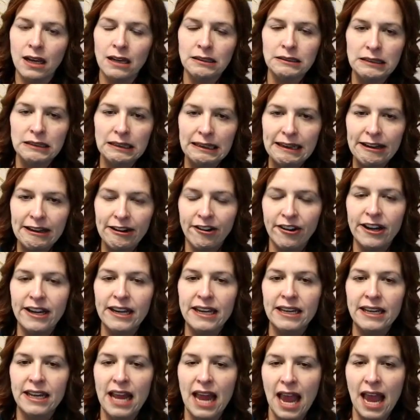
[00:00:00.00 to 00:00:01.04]

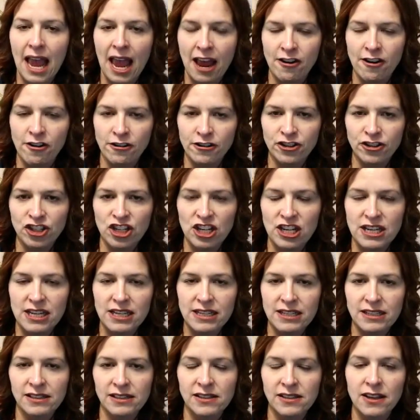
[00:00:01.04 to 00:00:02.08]
clearing
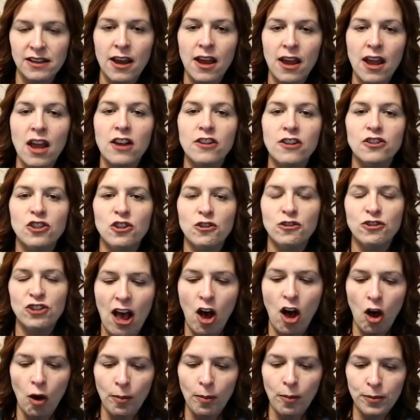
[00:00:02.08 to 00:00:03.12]
energies to
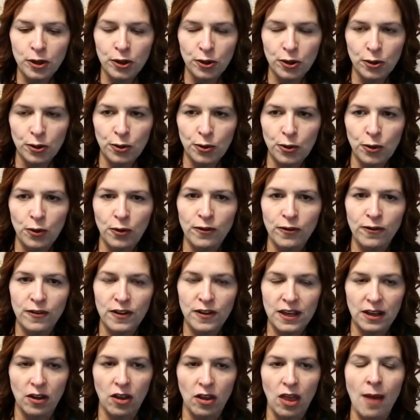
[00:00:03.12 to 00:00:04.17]
help you
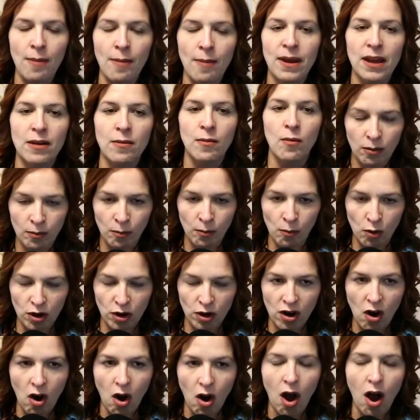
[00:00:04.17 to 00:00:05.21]
feel a bit more
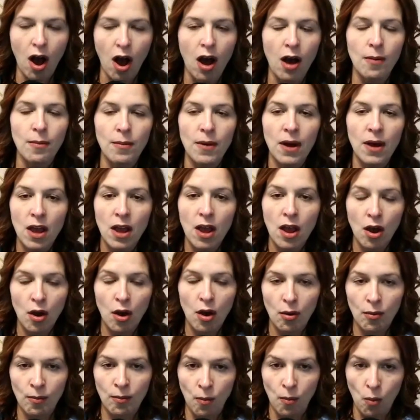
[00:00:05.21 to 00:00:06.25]
calm,
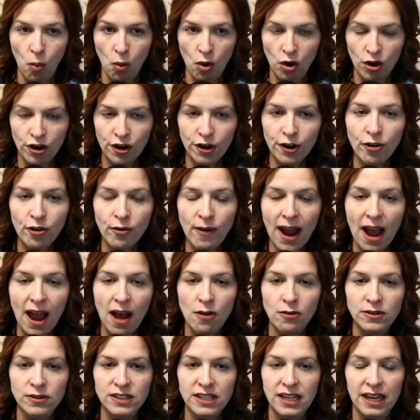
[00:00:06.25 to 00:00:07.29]
more
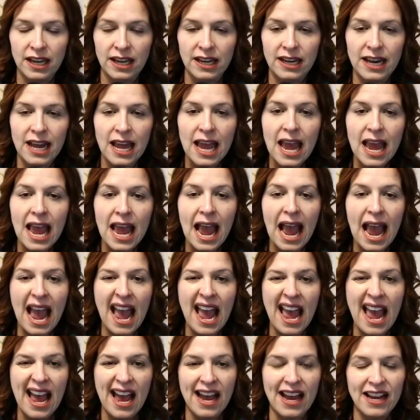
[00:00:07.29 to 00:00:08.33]
grounded.
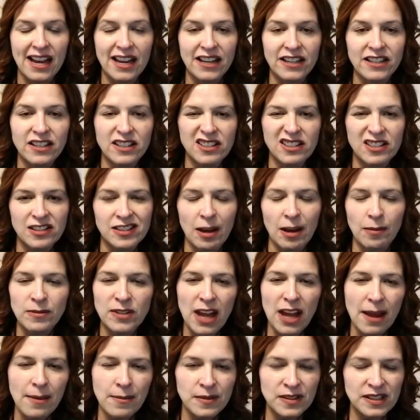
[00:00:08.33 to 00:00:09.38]
And
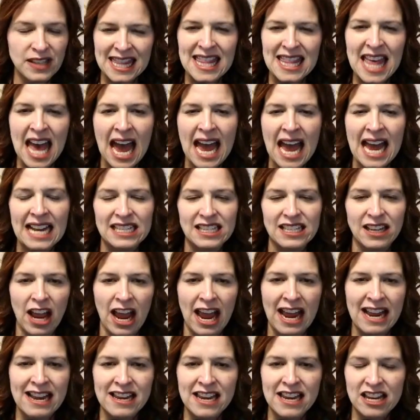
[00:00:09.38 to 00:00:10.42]
sometimes that
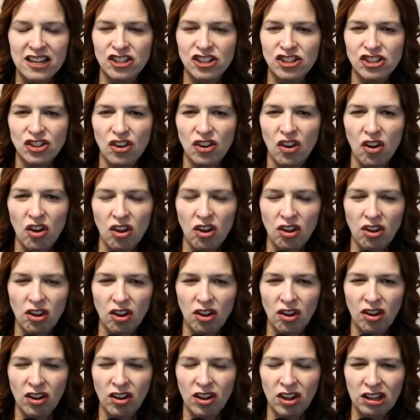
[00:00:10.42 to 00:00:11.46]
initial
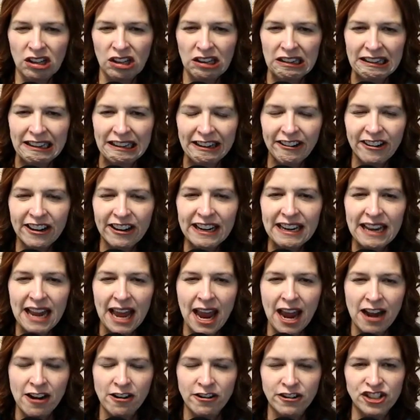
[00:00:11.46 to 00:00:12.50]
clearing
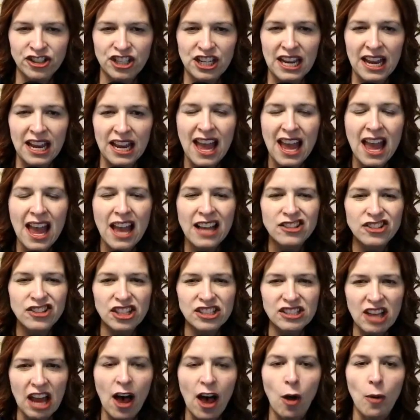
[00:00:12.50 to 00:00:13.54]
energy
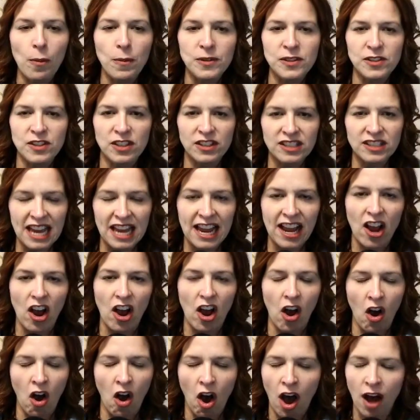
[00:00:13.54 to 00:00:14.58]
just helps to take
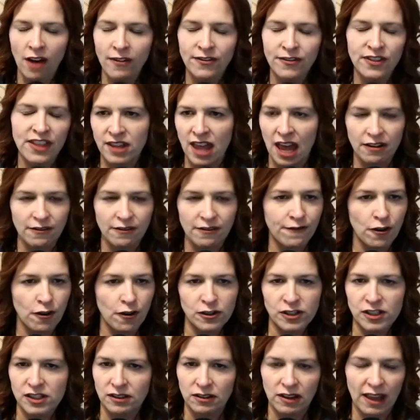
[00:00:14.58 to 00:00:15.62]
off that
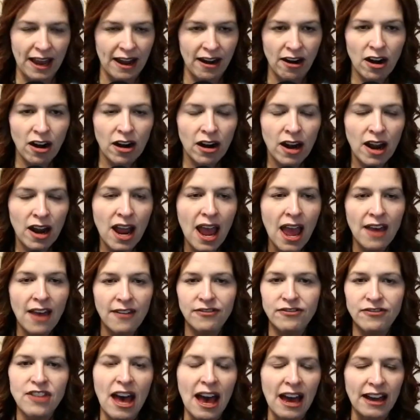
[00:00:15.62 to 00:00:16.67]
first layer
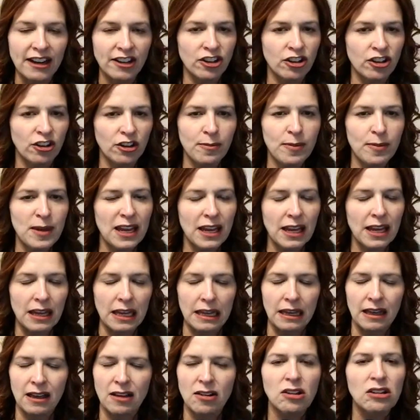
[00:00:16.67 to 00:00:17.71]
that could
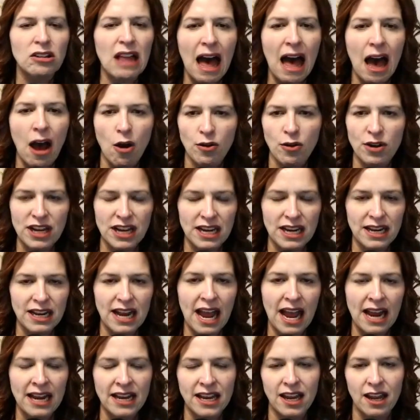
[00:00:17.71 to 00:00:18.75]
be
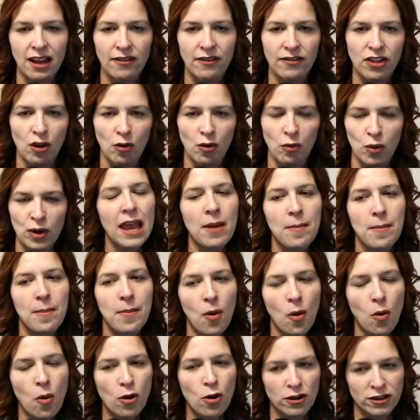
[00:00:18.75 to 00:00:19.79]
clouding any of the
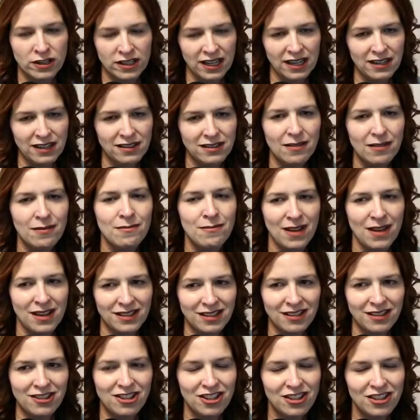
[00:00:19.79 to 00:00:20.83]
important
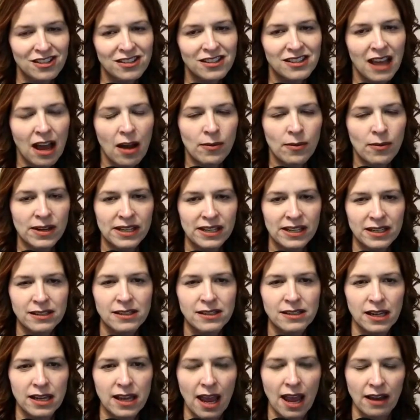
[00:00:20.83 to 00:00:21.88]
messages that we need
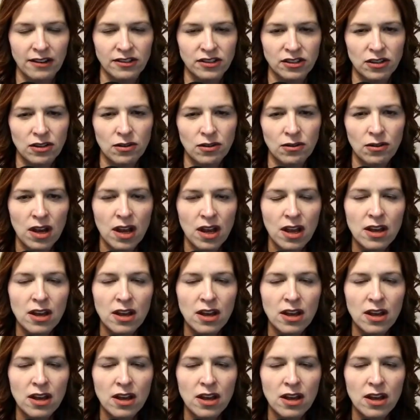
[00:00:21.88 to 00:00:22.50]
to get to.